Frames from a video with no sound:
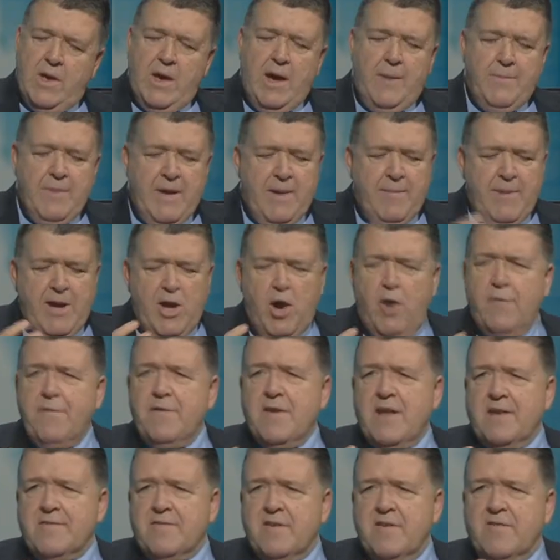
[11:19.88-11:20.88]
I
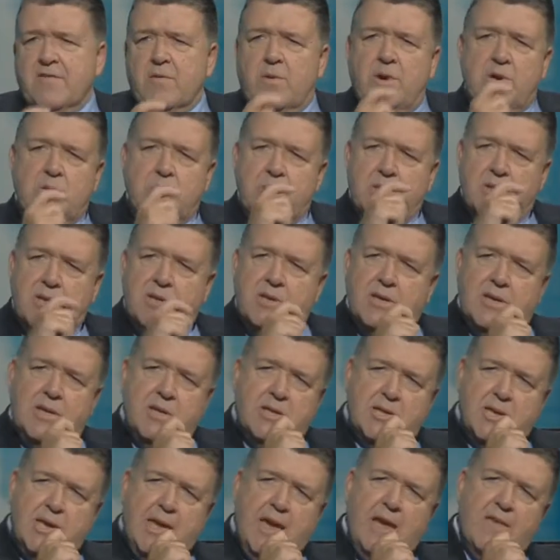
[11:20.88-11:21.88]
often ask this question
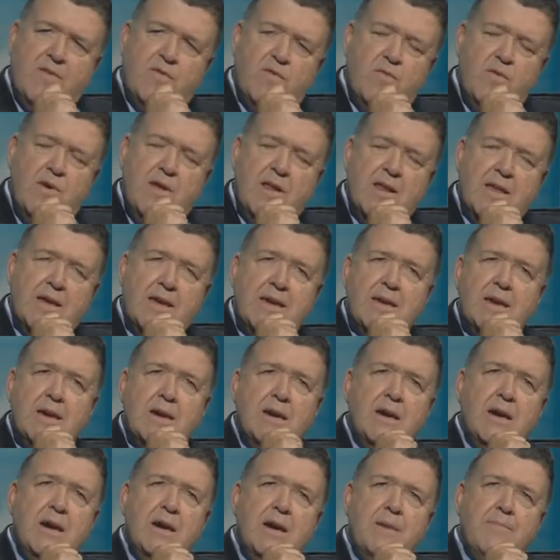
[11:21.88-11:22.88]
to guests, really.
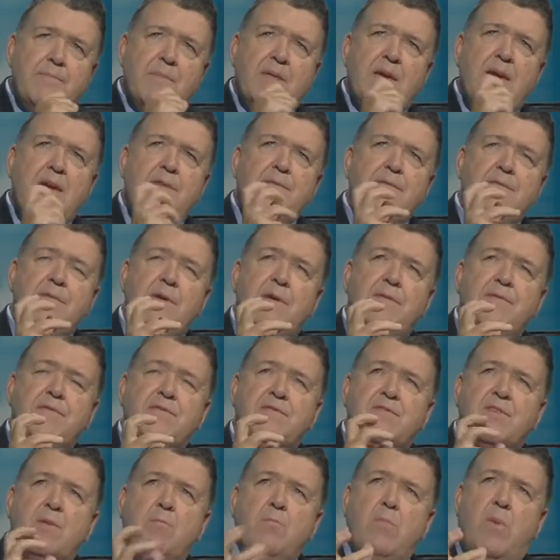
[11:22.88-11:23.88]
If
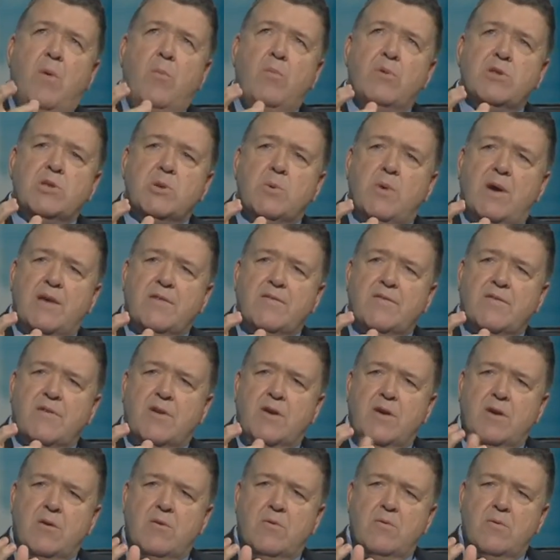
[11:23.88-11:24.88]
someone were to ask
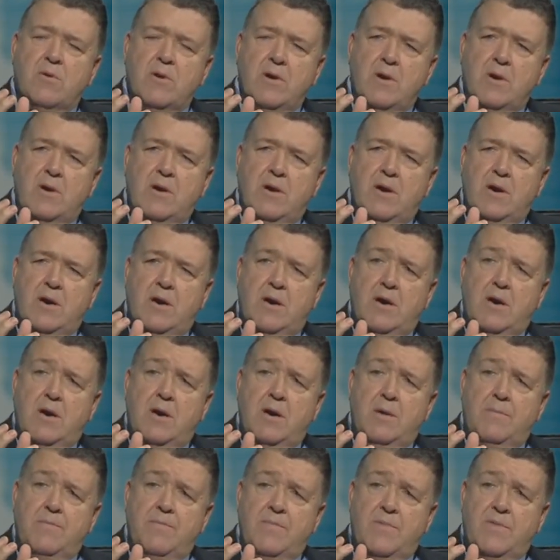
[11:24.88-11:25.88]
you
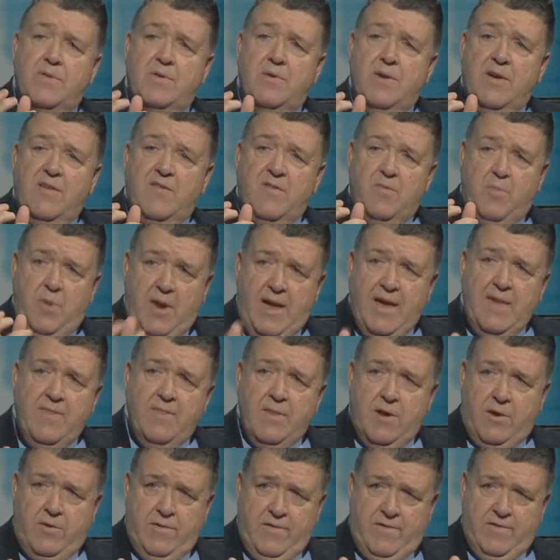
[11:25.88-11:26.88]
to explain
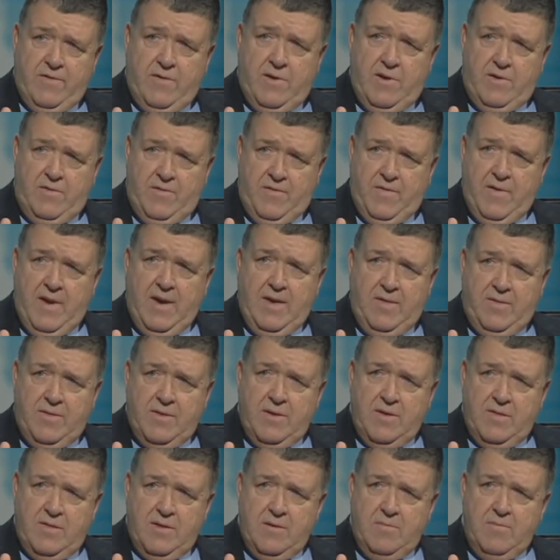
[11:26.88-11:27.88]
the Christian faith
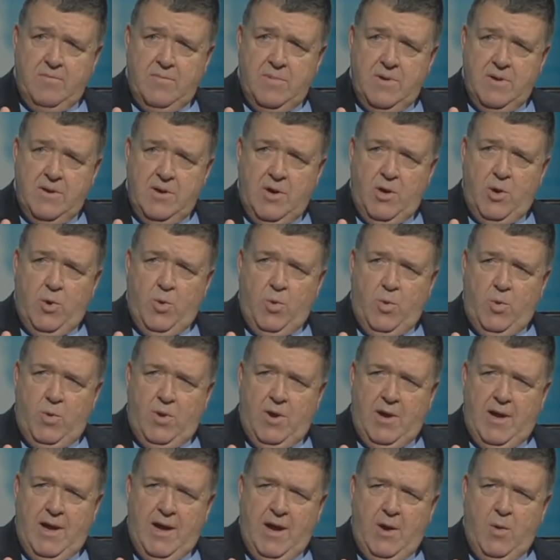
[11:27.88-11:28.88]
to them,
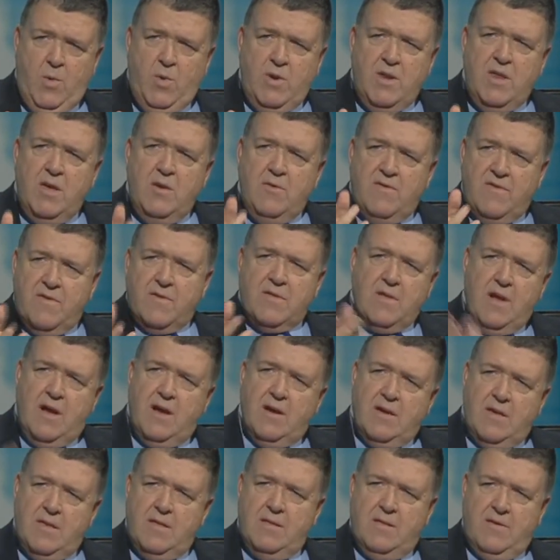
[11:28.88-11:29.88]
how would you
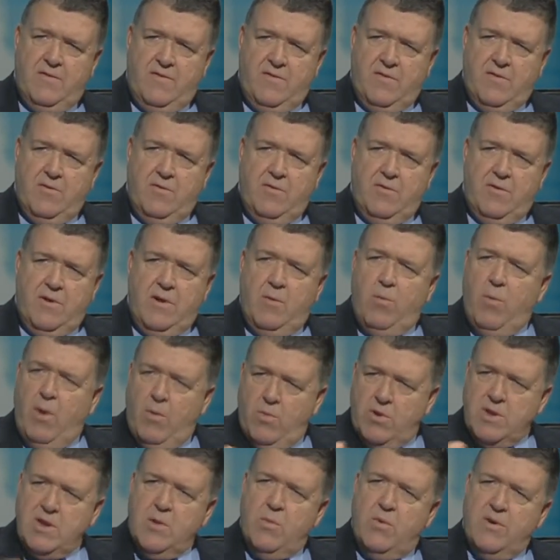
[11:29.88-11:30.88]
start the story and what
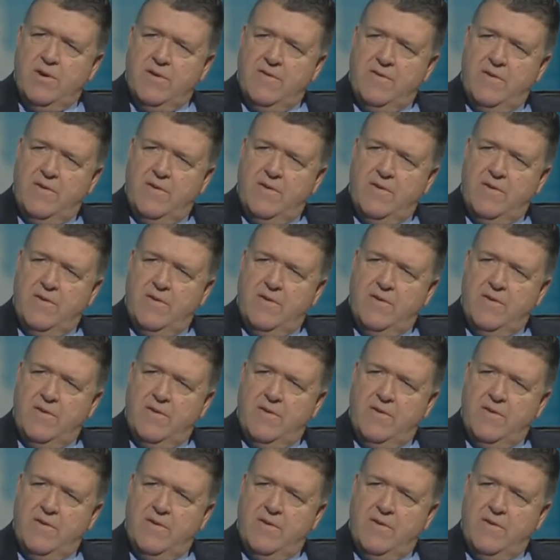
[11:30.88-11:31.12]
would you want to